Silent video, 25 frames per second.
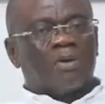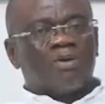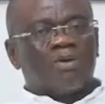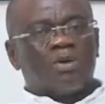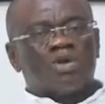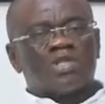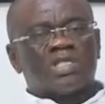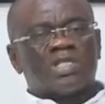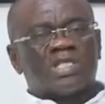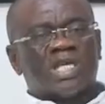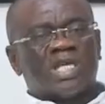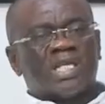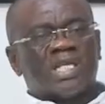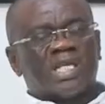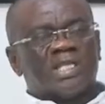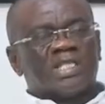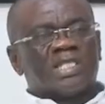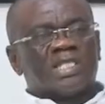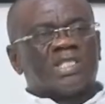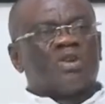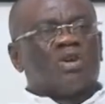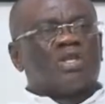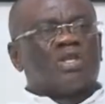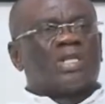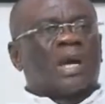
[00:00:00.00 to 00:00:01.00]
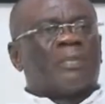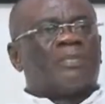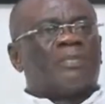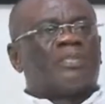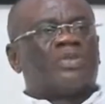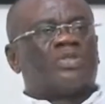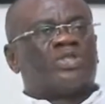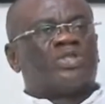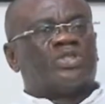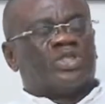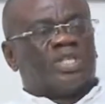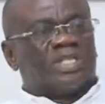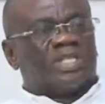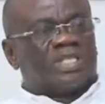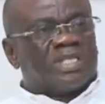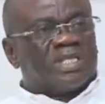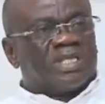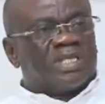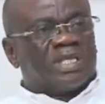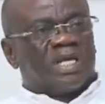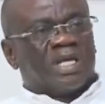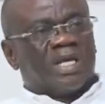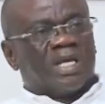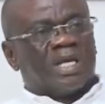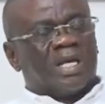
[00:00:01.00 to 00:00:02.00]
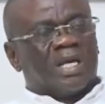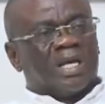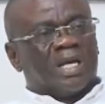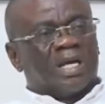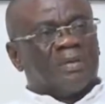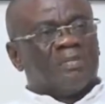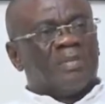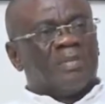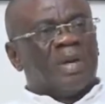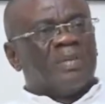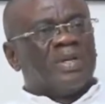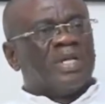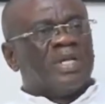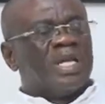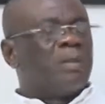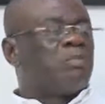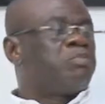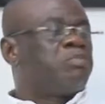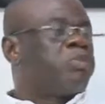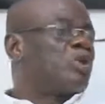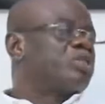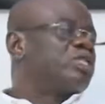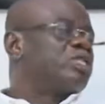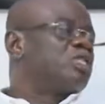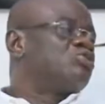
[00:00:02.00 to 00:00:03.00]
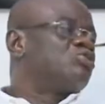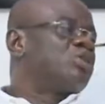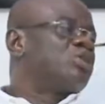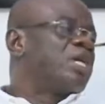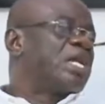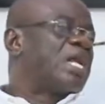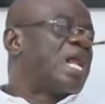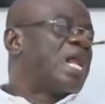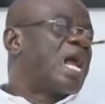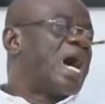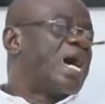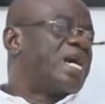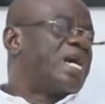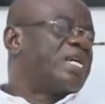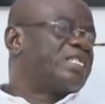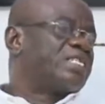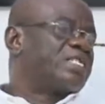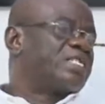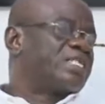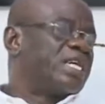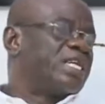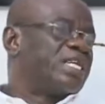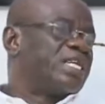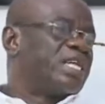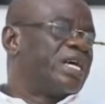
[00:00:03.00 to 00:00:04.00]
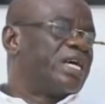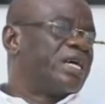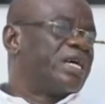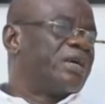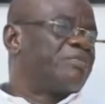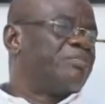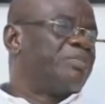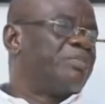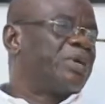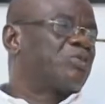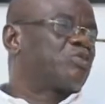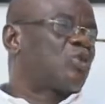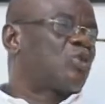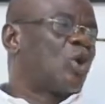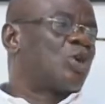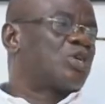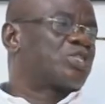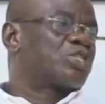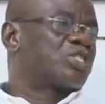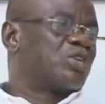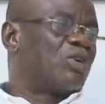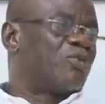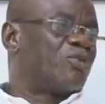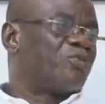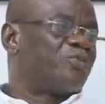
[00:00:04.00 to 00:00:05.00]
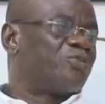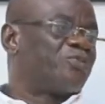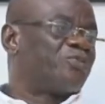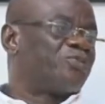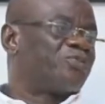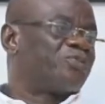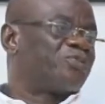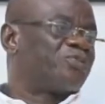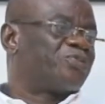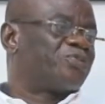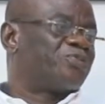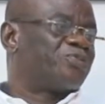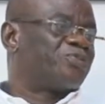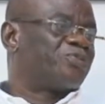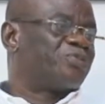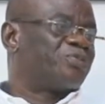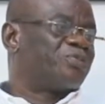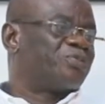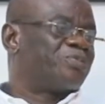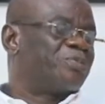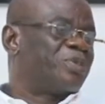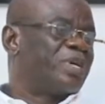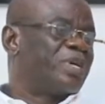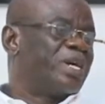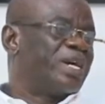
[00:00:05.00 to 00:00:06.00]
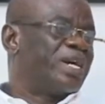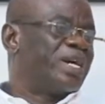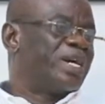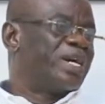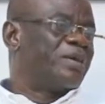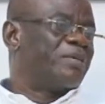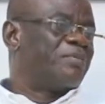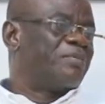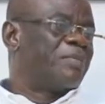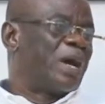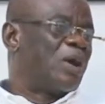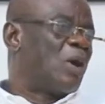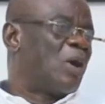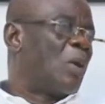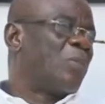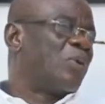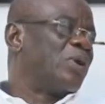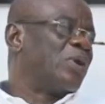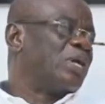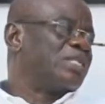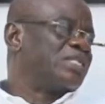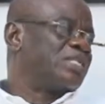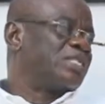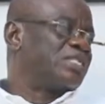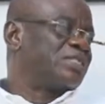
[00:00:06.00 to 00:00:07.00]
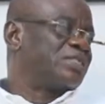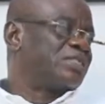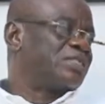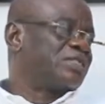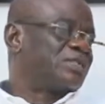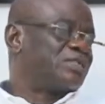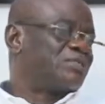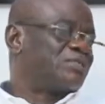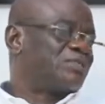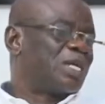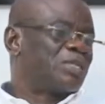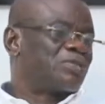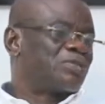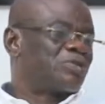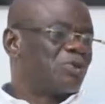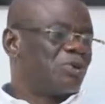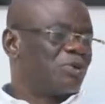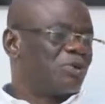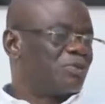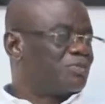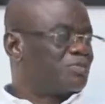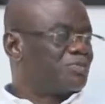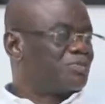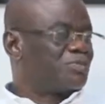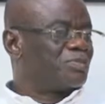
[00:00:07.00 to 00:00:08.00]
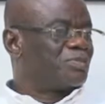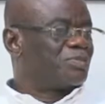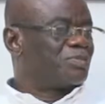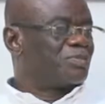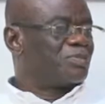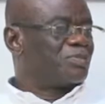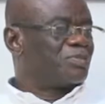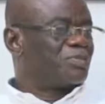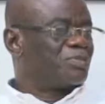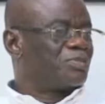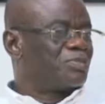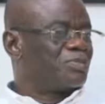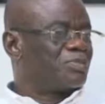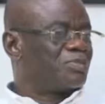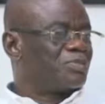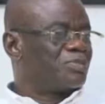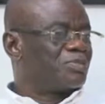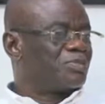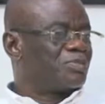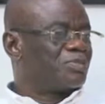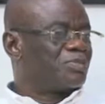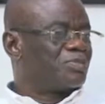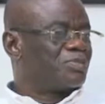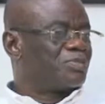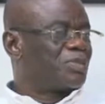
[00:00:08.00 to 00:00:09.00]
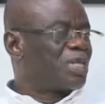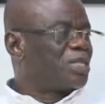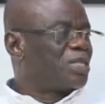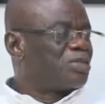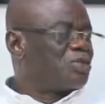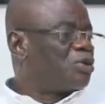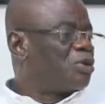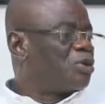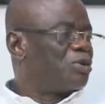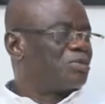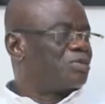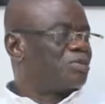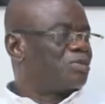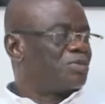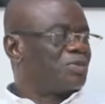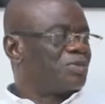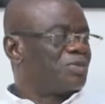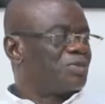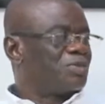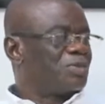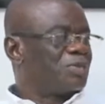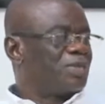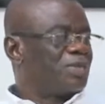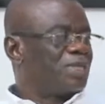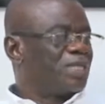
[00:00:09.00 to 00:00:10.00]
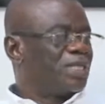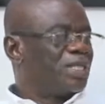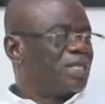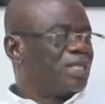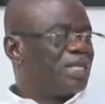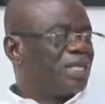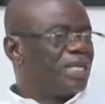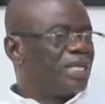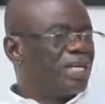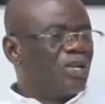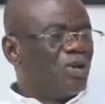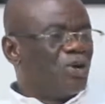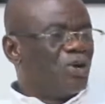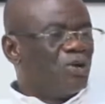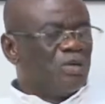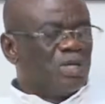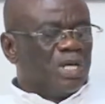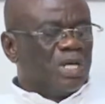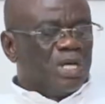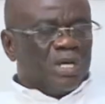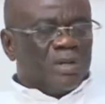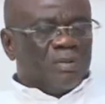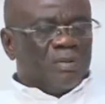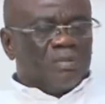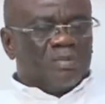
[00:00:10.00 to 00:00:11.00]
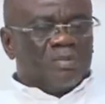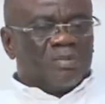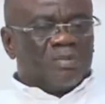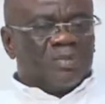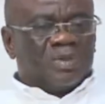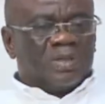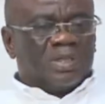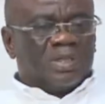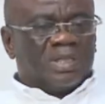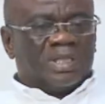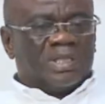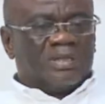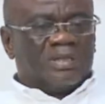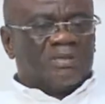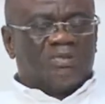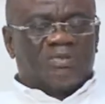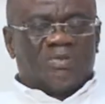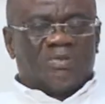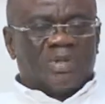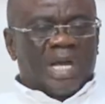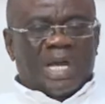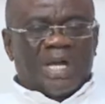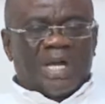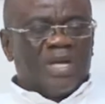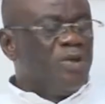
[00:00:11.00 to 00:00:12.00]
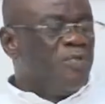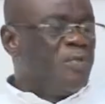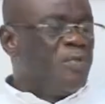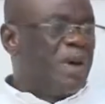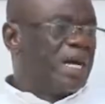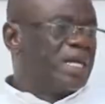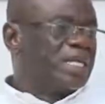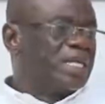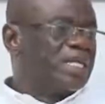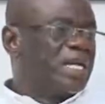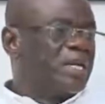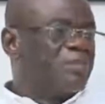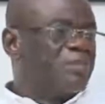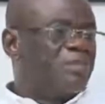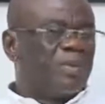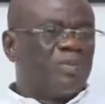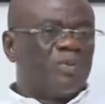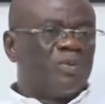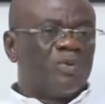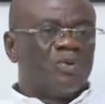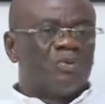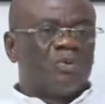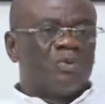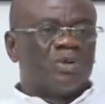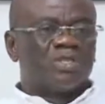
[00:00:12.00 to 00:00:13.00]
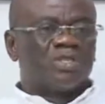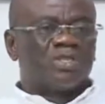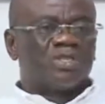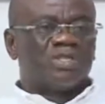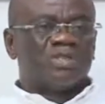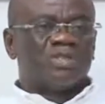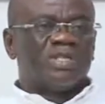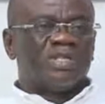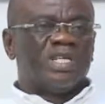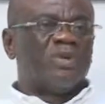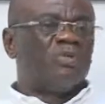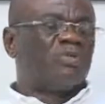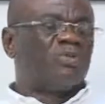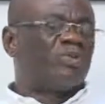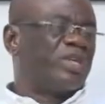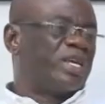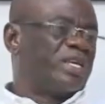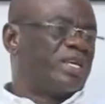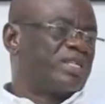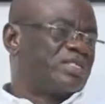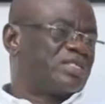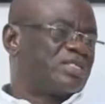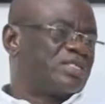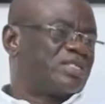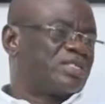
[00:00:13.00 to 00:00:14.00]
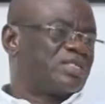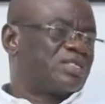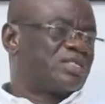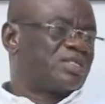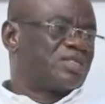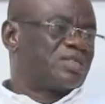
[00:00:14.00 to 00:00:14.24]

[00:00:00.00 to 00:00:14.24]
I will not say they did not appreciate. Maybe they bought into the lies and the big talks of my opponent. That's all. That's all. You know, we are human and people want new things.